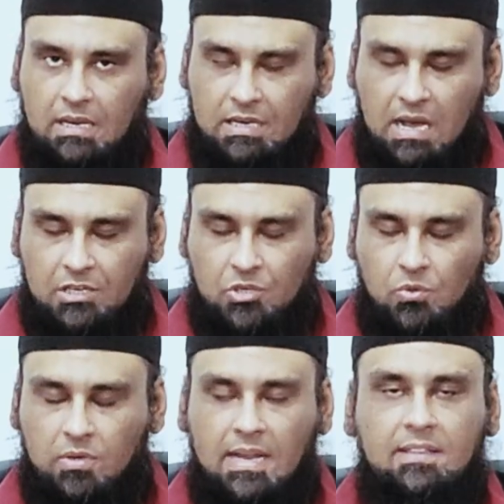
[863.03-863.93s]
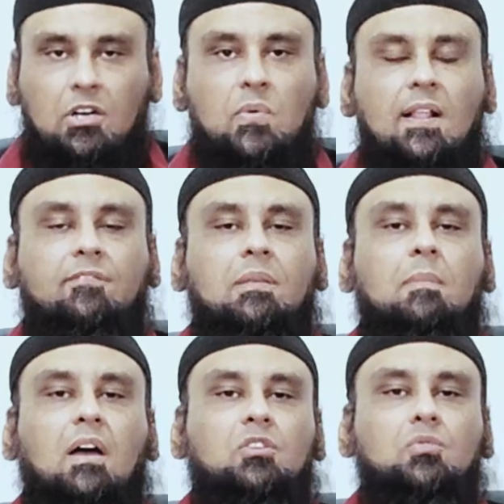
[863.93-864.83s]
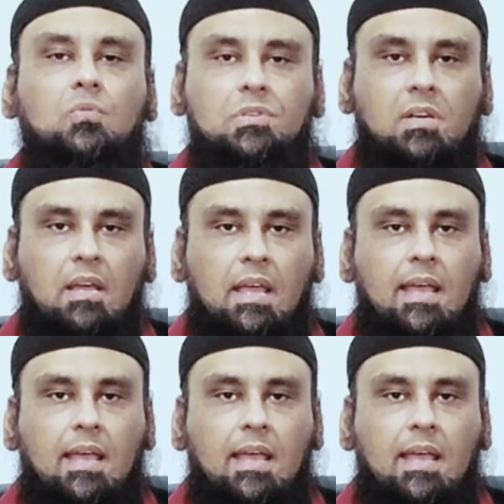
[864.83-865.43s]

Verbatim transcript: Ya'juj, and the 12th Ma'juj.